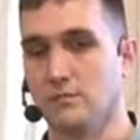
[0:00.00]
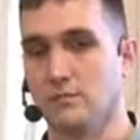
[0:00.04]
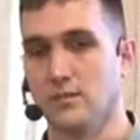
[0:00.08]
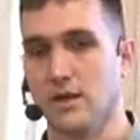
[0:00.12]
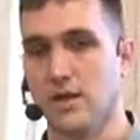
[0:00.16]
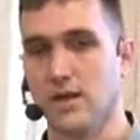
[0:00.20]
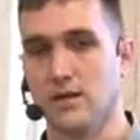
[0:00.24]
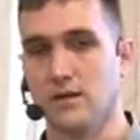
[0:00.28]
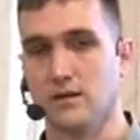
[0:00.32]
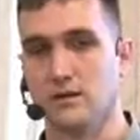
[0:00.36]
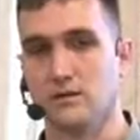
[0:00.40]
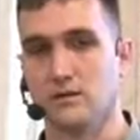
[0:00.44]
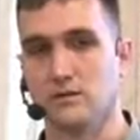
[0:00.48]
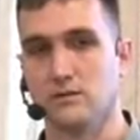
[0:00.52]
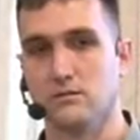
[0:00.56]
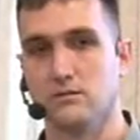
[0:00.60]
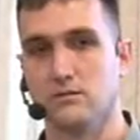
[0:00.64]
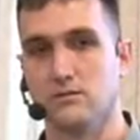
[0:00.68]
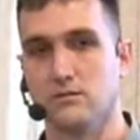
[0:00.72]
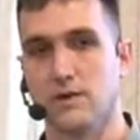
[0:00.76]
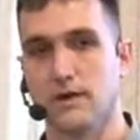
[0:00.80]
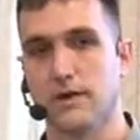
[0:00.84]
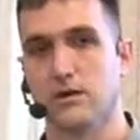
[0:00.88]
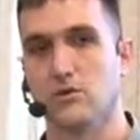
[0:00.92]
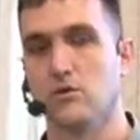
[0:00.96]
make
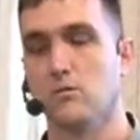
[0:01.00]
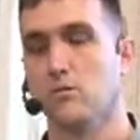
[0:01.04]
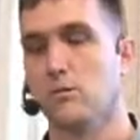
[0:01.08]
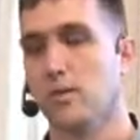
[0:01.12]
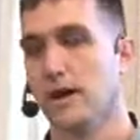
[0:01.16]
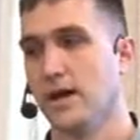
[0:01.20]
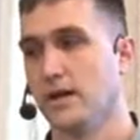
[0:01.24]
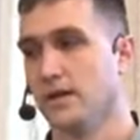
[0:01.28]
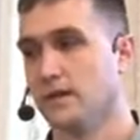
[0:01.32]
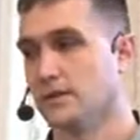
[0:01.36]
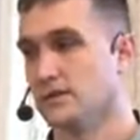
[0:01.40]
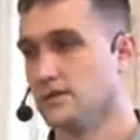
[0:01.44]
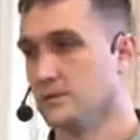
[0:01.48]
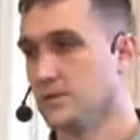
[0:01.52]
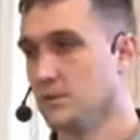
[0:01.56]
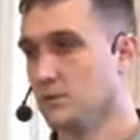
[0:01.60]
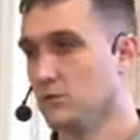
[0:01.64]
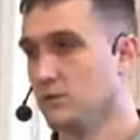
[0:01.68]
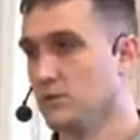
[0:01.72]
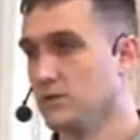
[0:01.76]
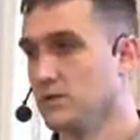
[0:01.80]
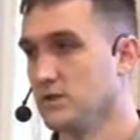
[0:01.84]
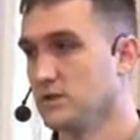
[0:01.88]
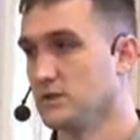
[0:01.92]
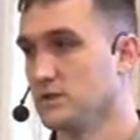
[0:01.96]
by combining some
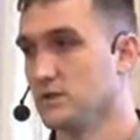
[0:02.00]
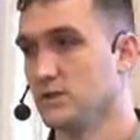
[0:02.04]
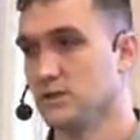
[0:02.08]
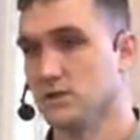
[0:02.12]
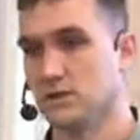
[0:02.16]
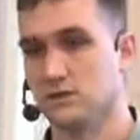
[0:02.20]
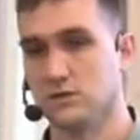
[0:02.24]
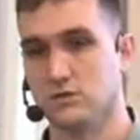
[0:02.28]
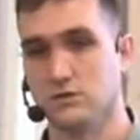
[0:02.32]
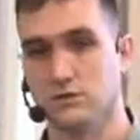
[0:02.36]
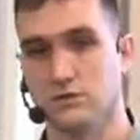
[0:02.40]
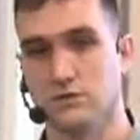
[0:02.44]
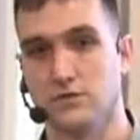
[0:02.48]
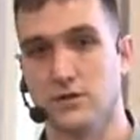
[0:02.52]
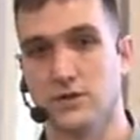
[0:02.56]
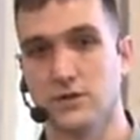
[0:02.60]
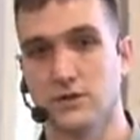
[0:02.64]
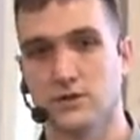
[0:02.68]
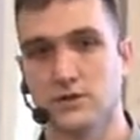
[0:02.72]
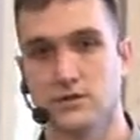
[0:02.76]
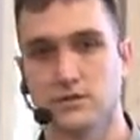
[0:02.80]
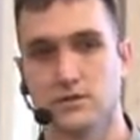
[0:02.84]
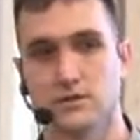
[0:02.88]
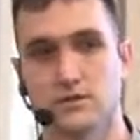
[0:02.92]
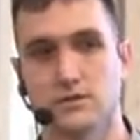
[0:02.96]
of these kernels of filters.